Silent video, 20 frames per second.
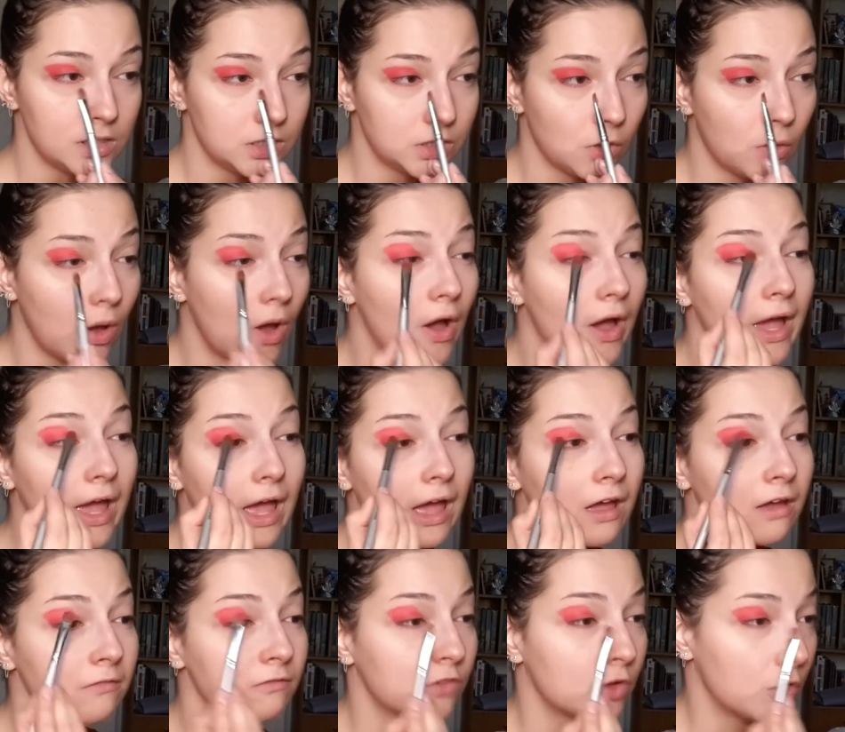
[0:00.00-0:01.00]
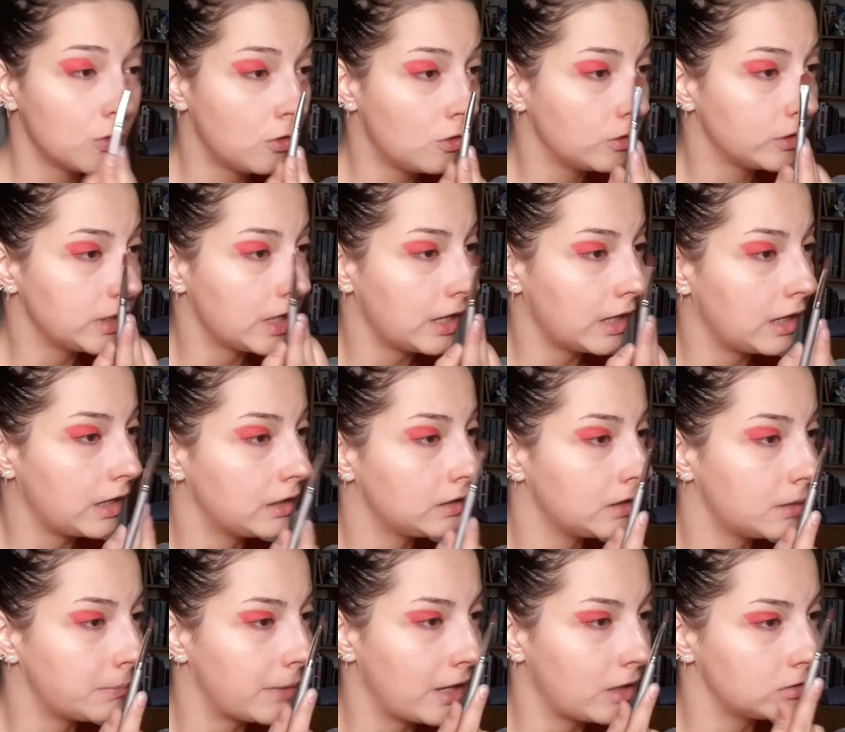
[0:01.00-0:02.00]
So I have gone
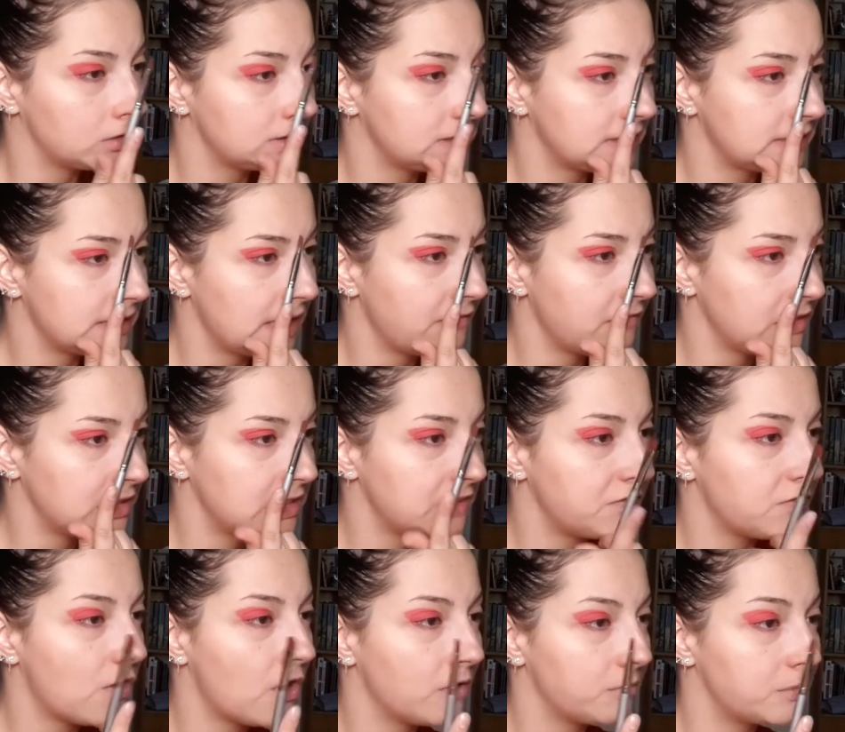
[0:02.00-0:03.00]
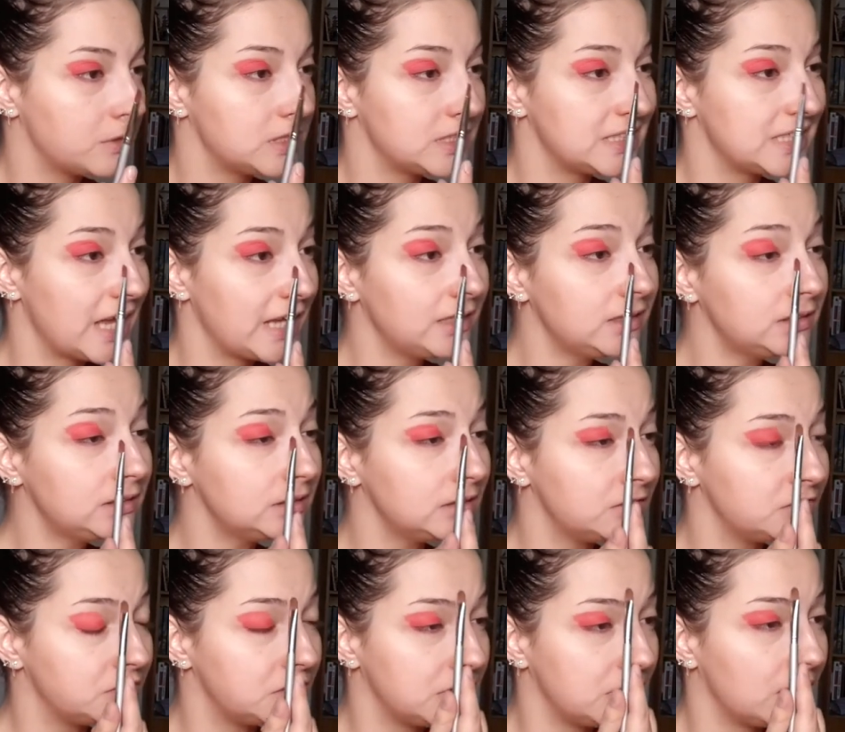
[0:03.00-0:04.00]
in about 75%
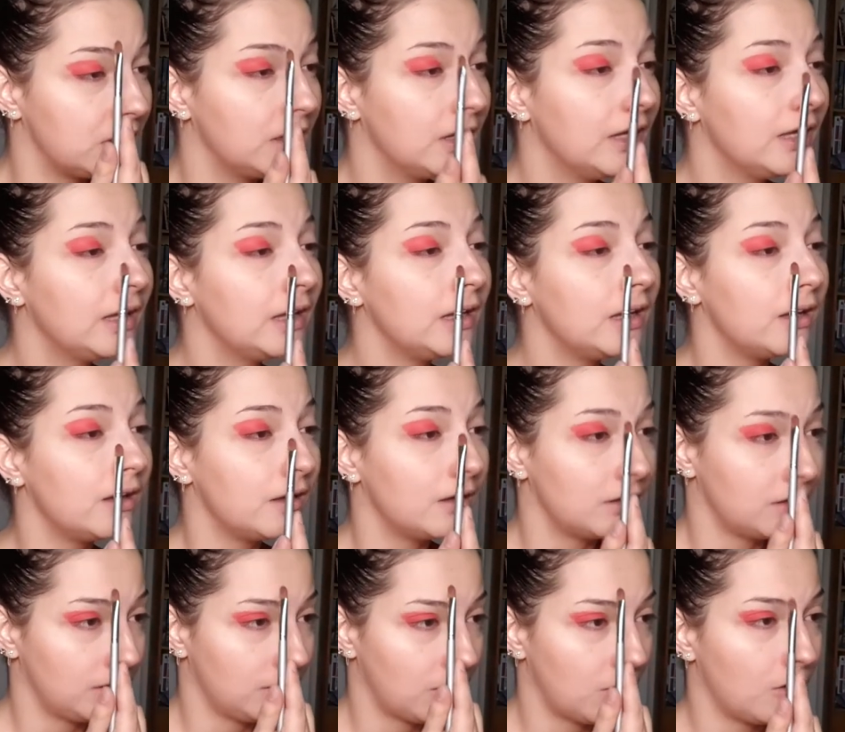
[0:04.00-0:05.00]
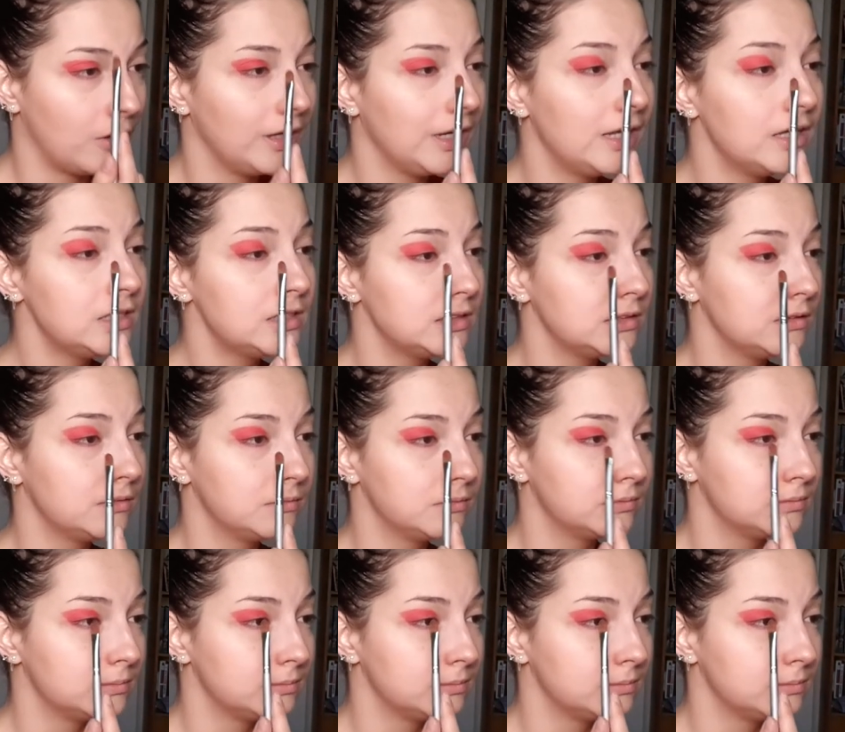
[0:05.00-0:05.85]
of the uh, eyelids.